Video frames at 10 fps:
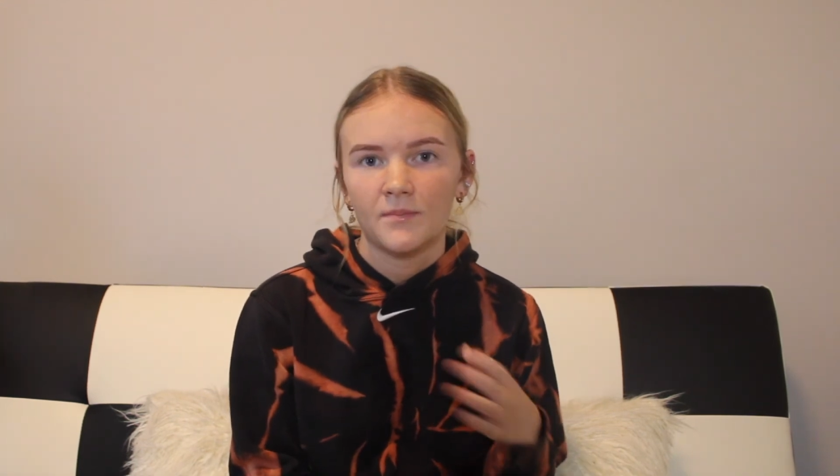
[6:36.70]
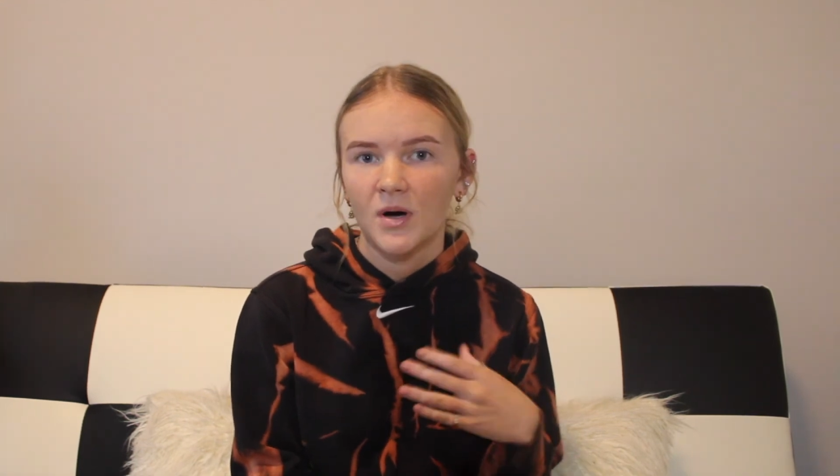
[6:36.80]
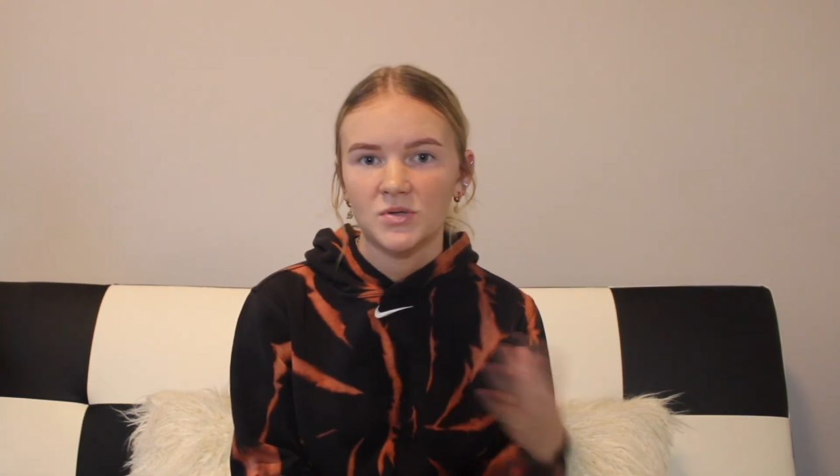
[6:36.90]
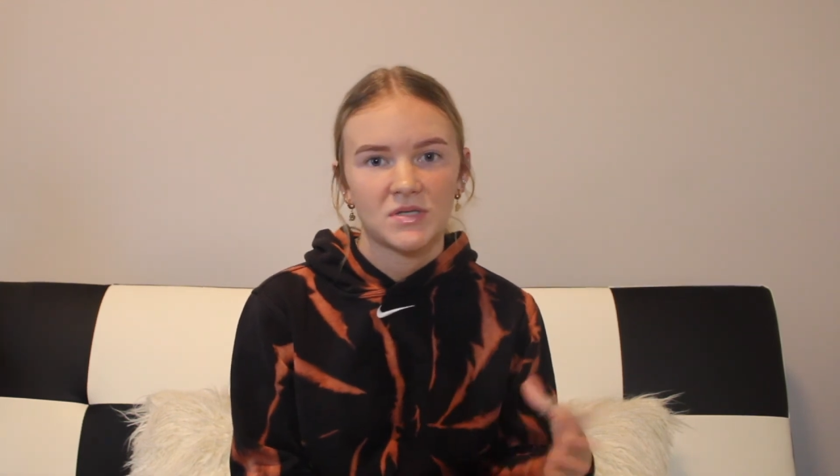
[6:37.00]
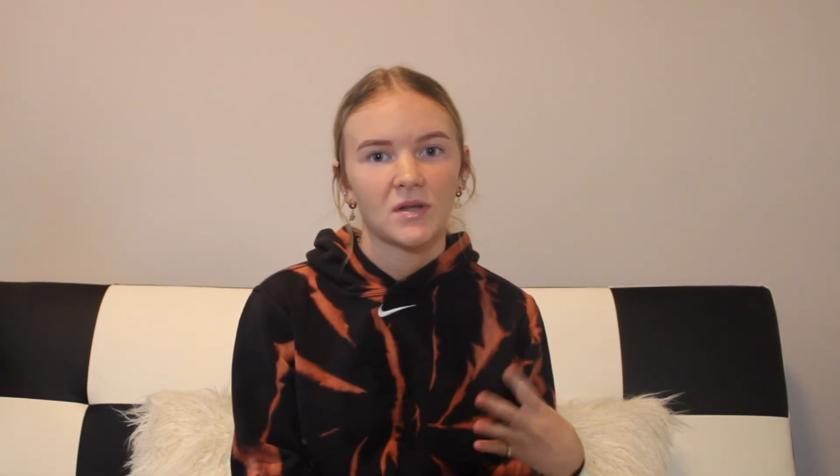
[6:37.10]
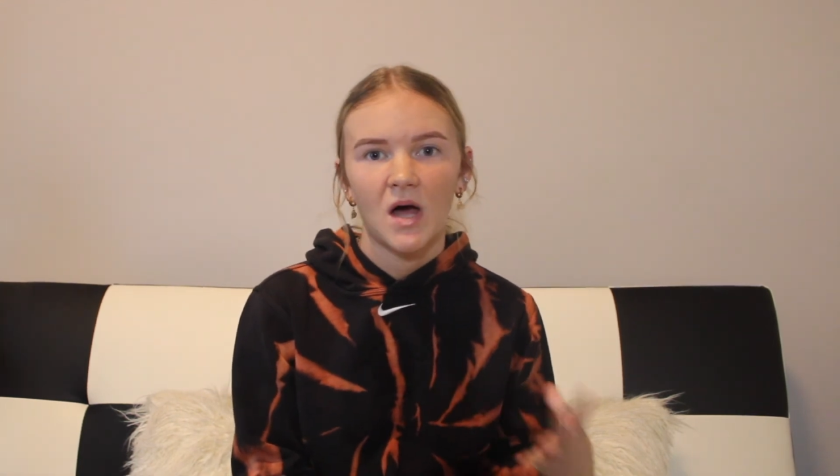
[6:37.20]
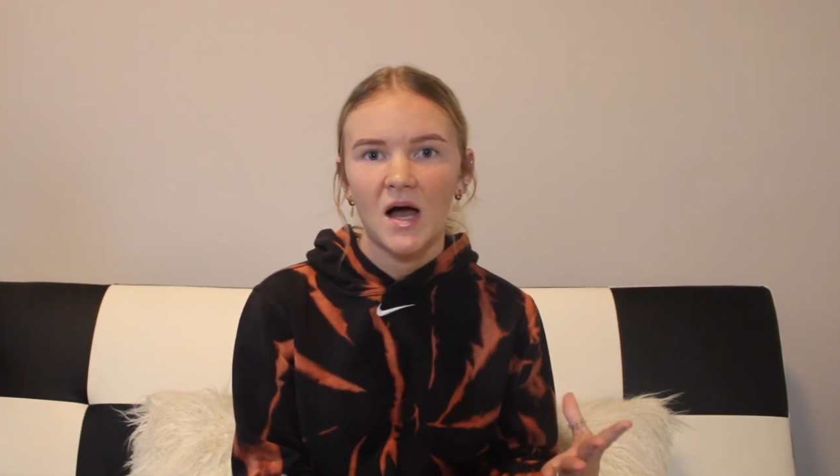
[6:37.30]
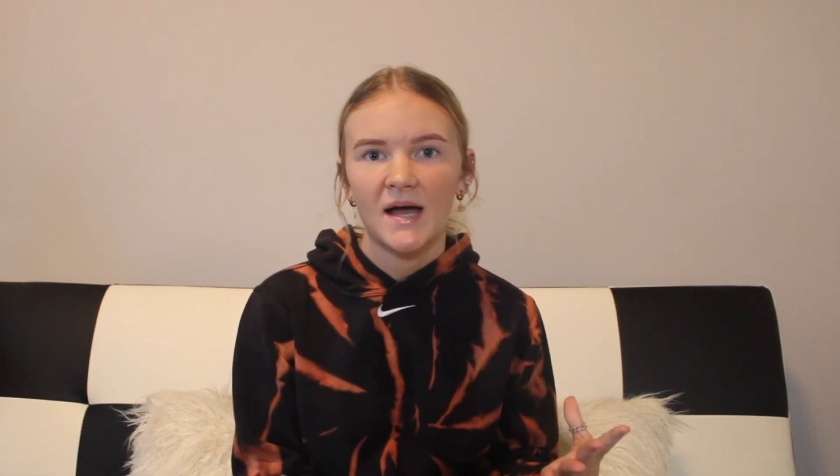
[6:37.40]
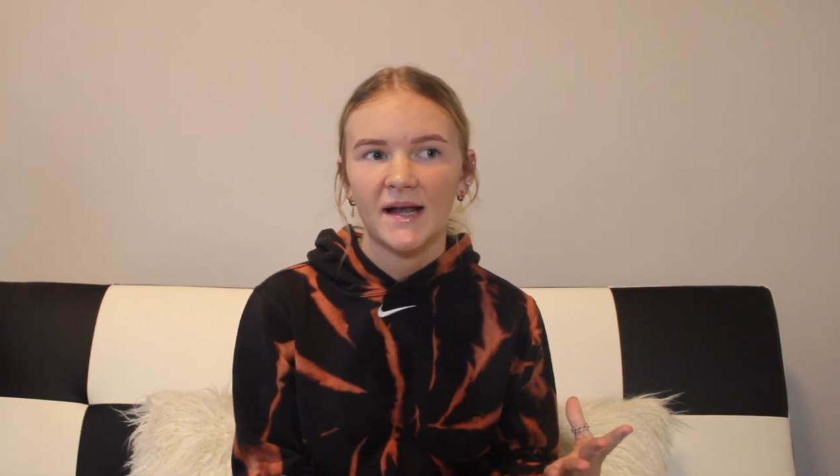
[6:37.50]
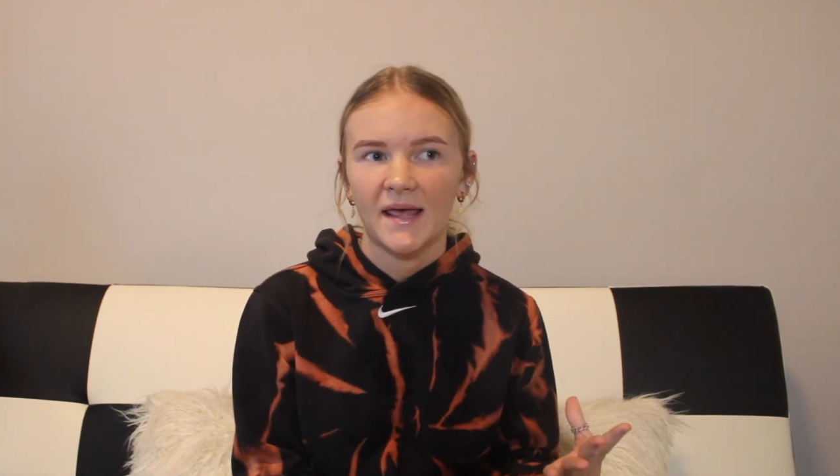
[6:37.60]
Post a
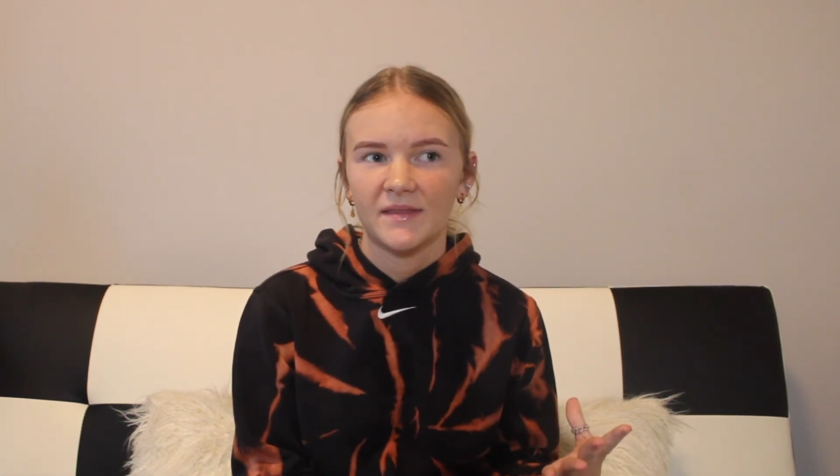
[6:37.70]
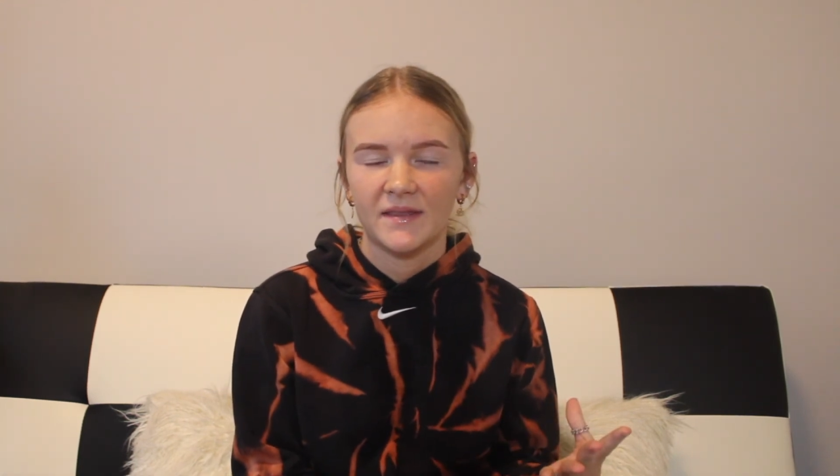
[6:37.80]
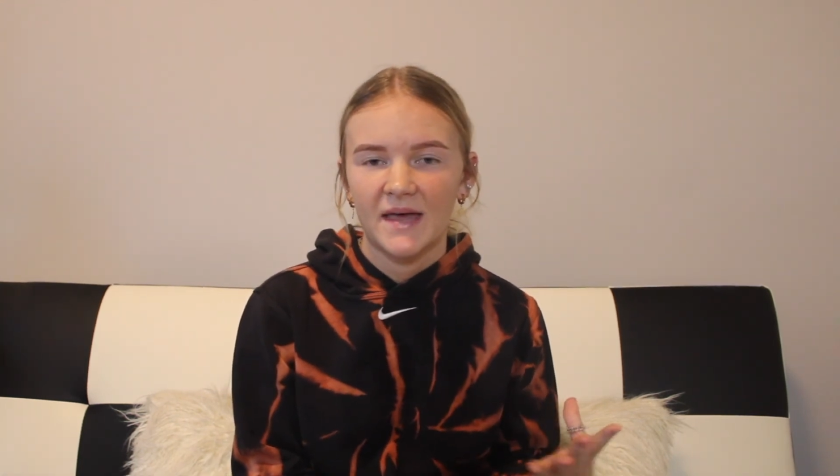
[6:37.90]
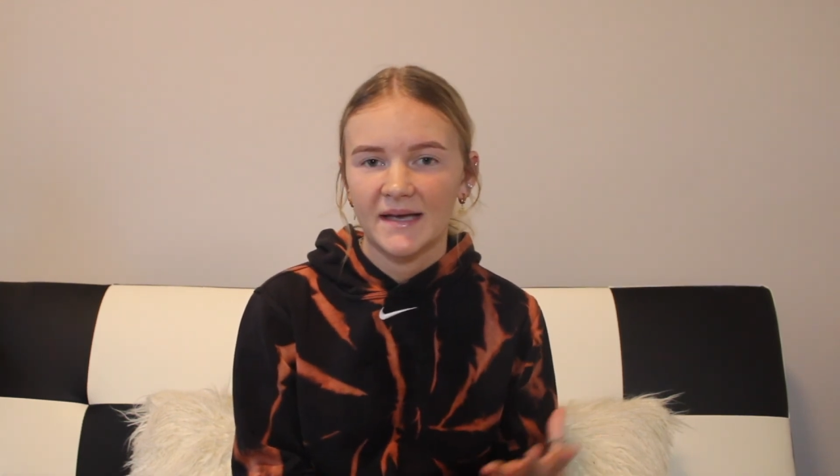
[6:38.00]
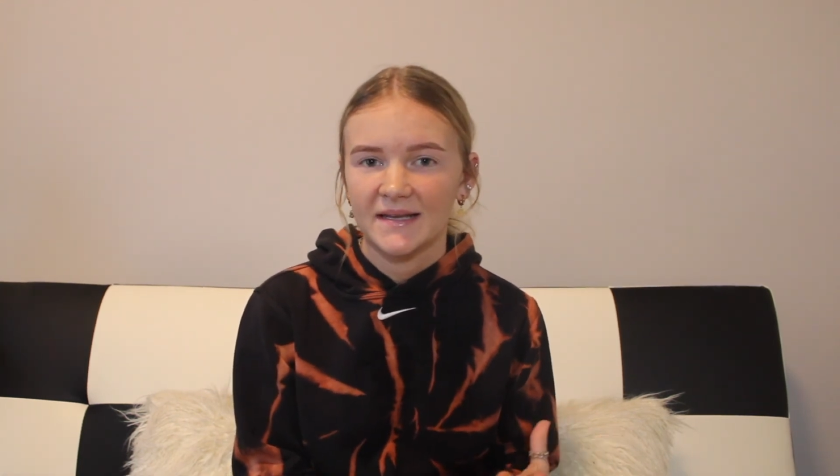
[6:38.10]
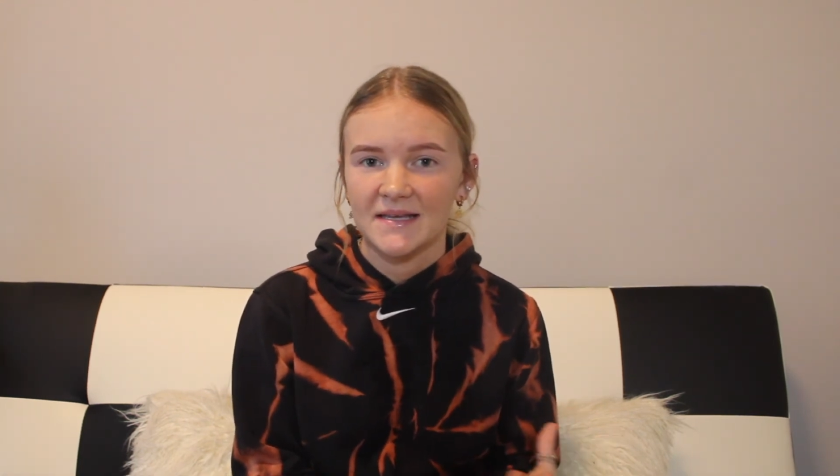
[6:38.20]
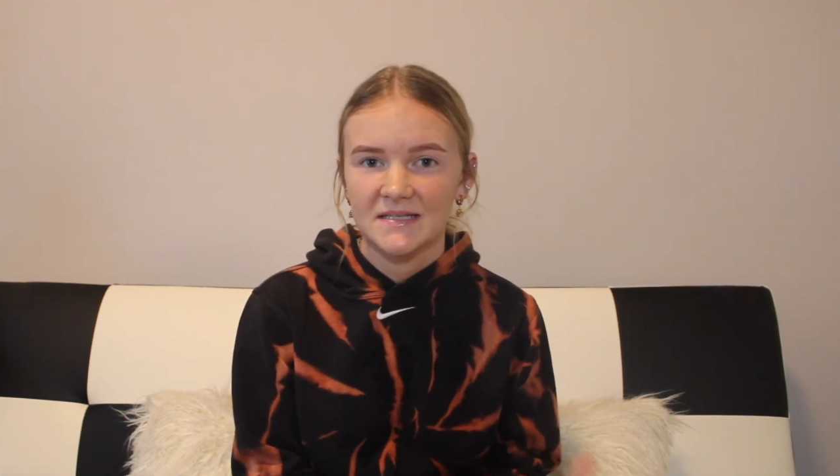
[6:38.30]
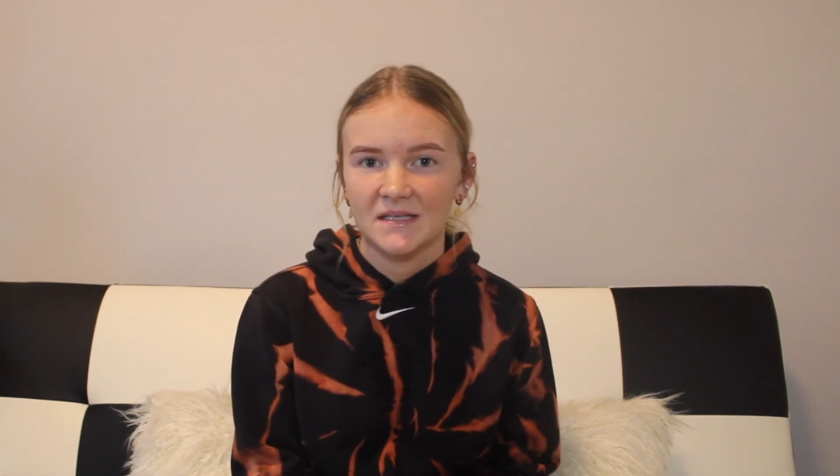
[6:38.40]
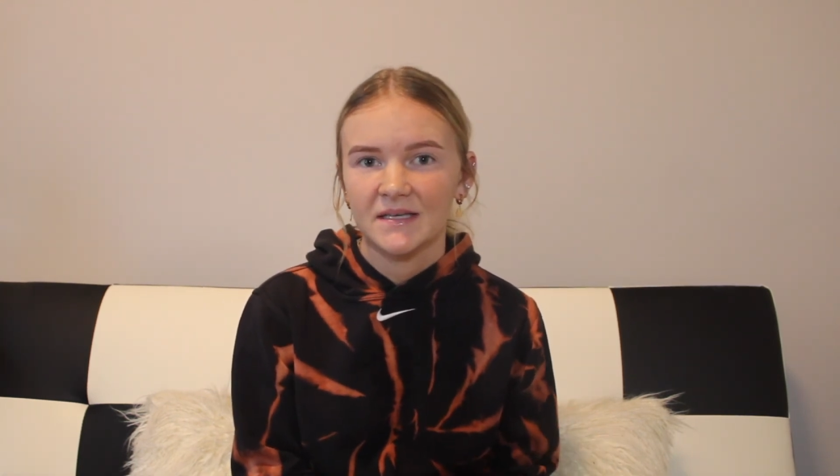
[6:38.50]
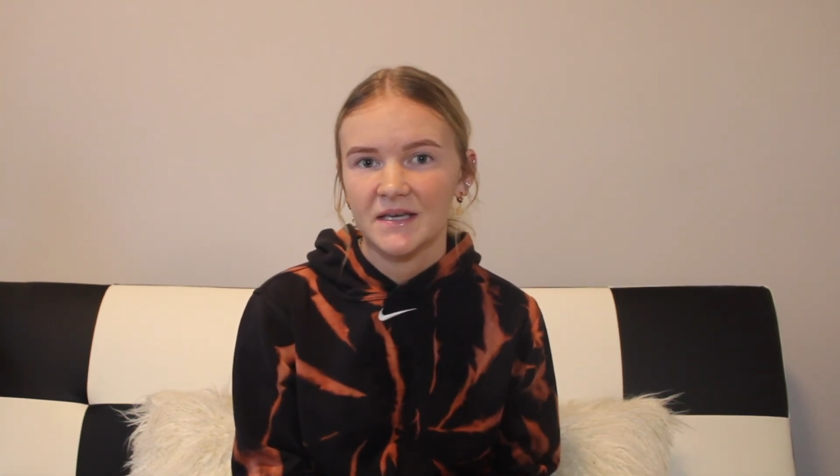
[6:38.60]
lot, and then that can easily